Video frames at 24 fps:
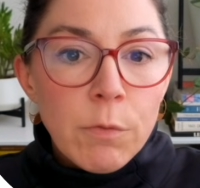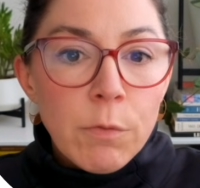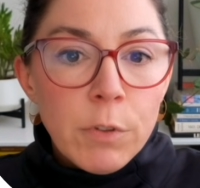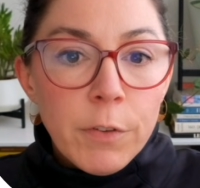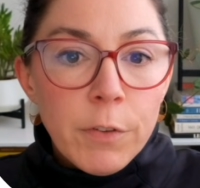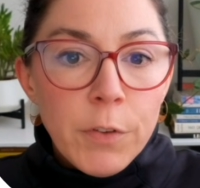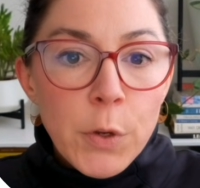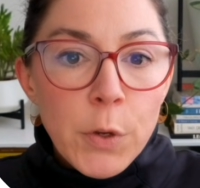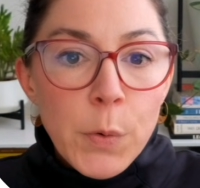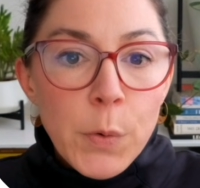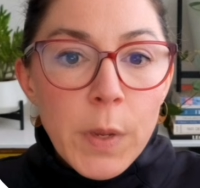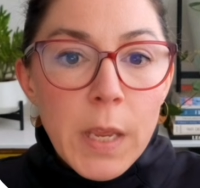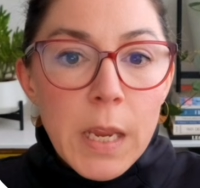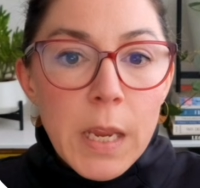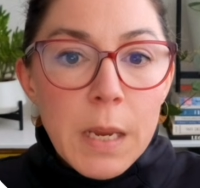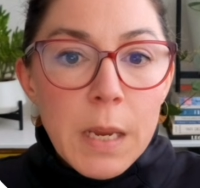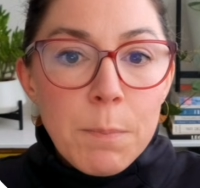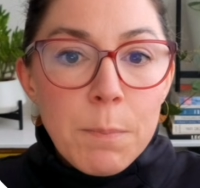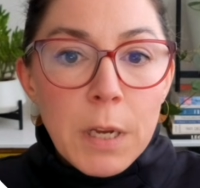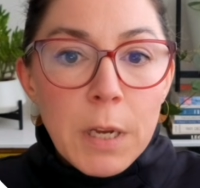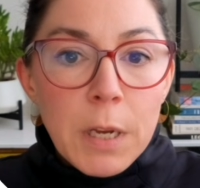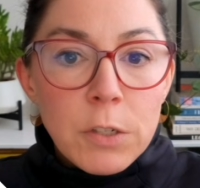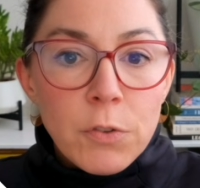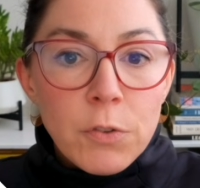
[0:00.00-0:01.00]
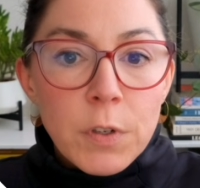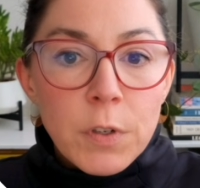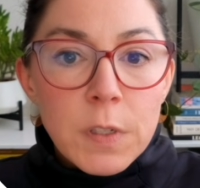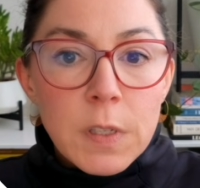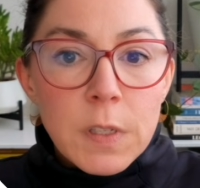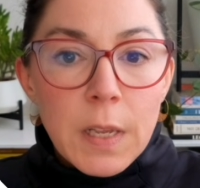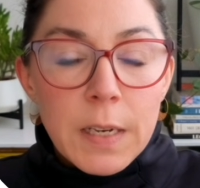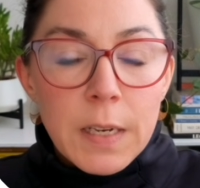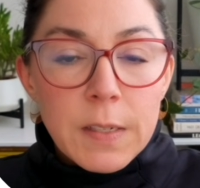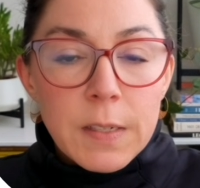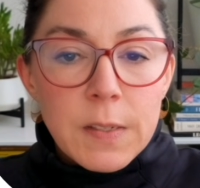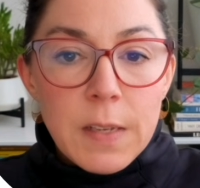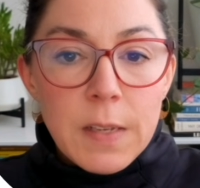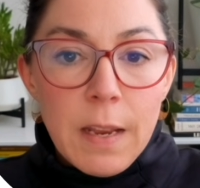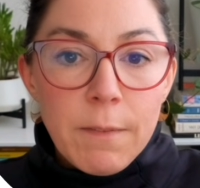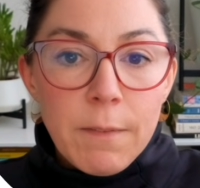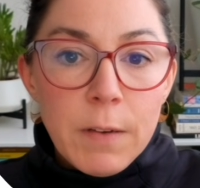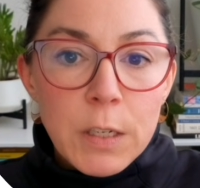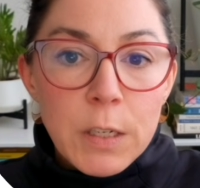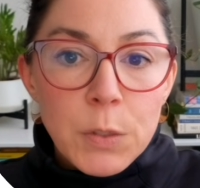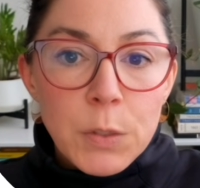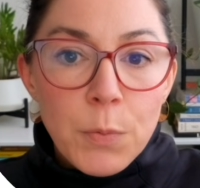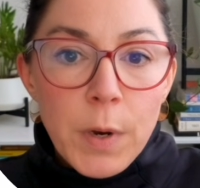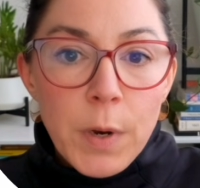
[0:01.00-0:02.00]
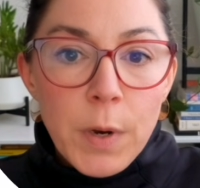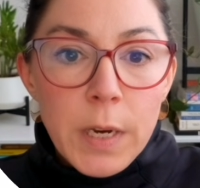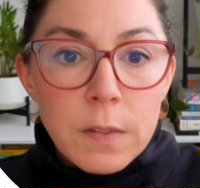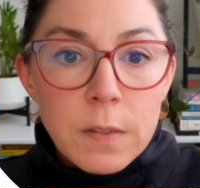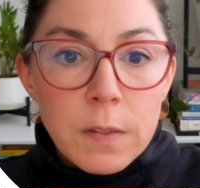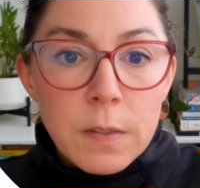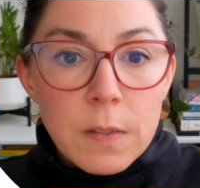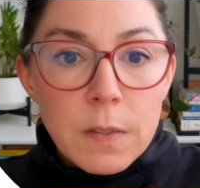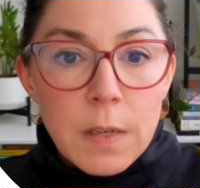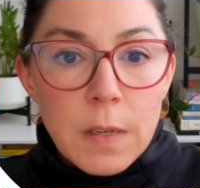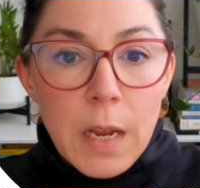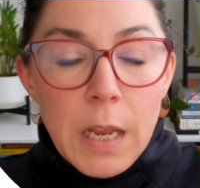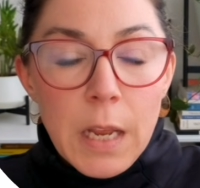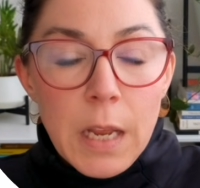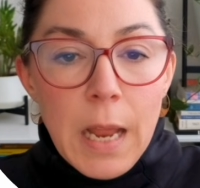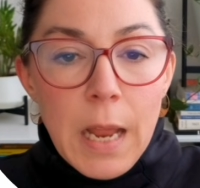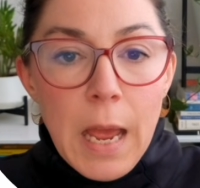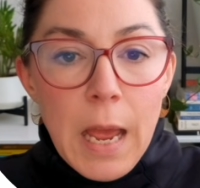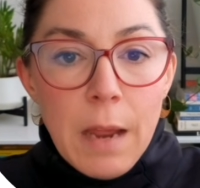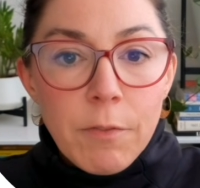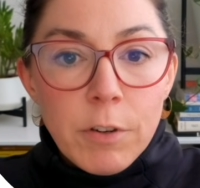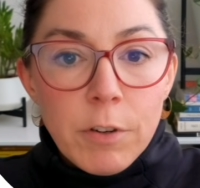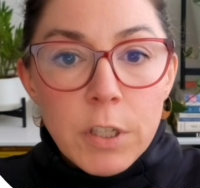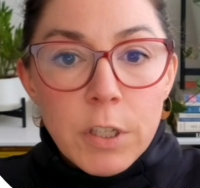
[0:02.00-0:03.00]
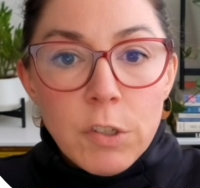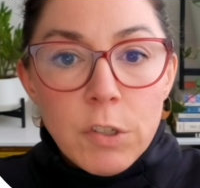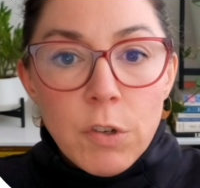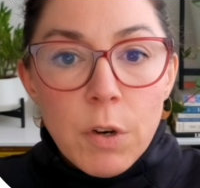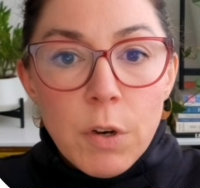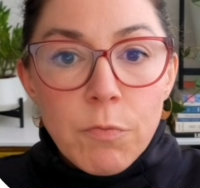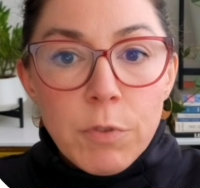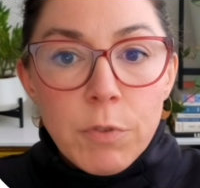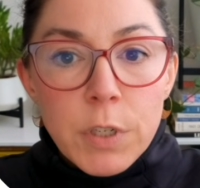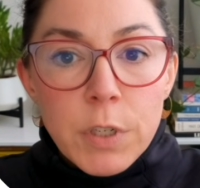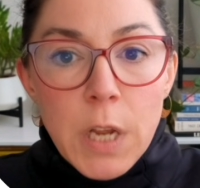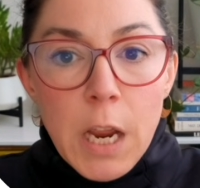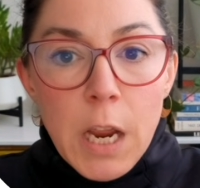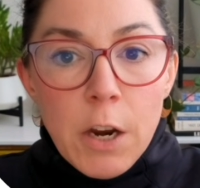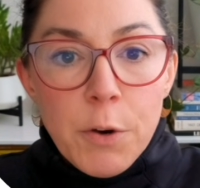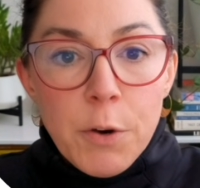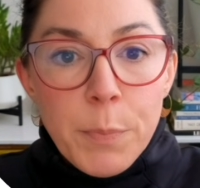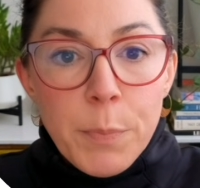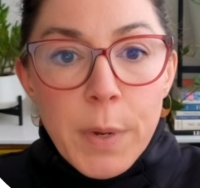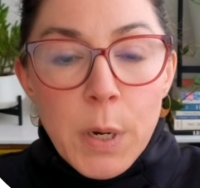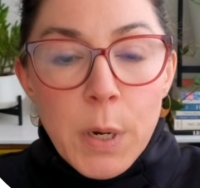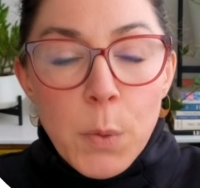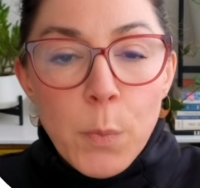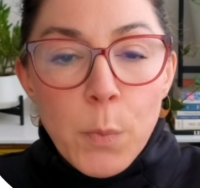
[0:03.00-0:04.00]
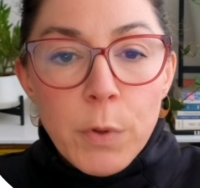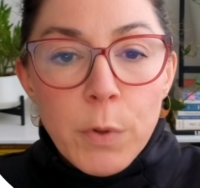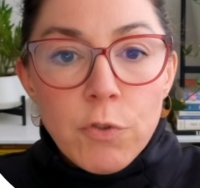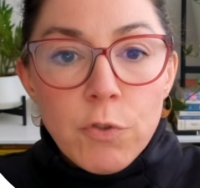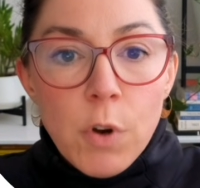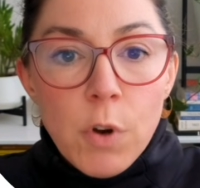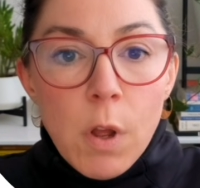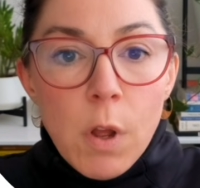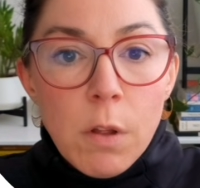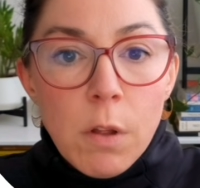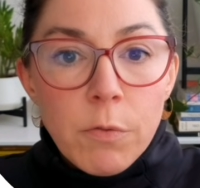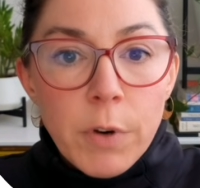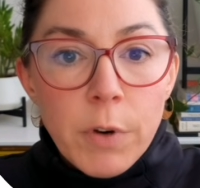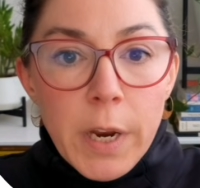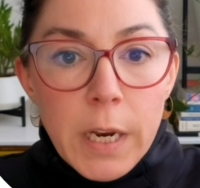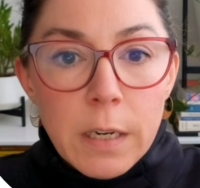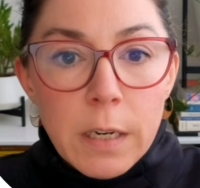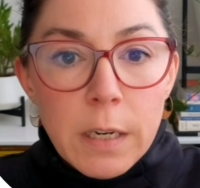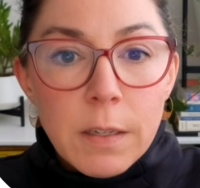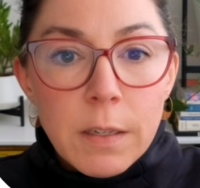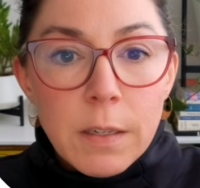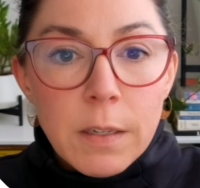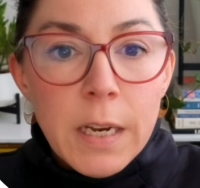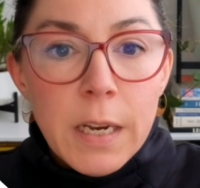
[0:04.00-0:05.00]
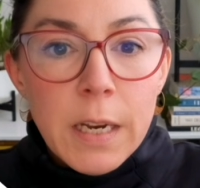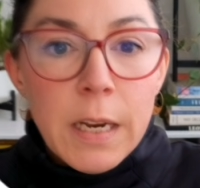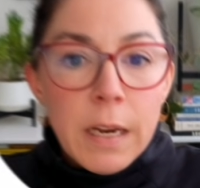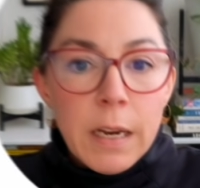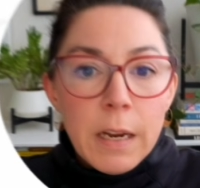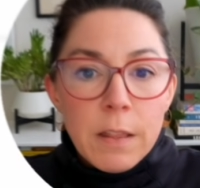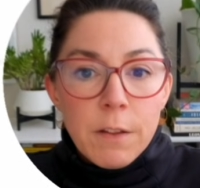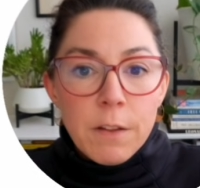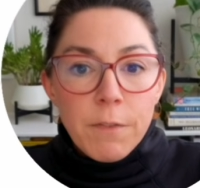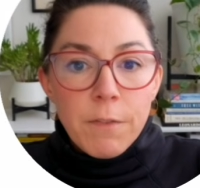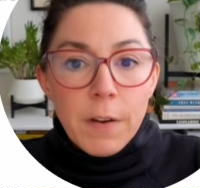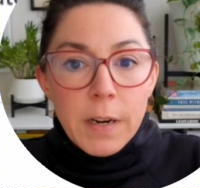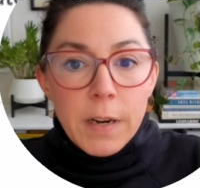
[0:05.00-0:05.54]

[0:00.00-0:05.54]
Review key metrics like savings rates and average retirement withdrawal rate in the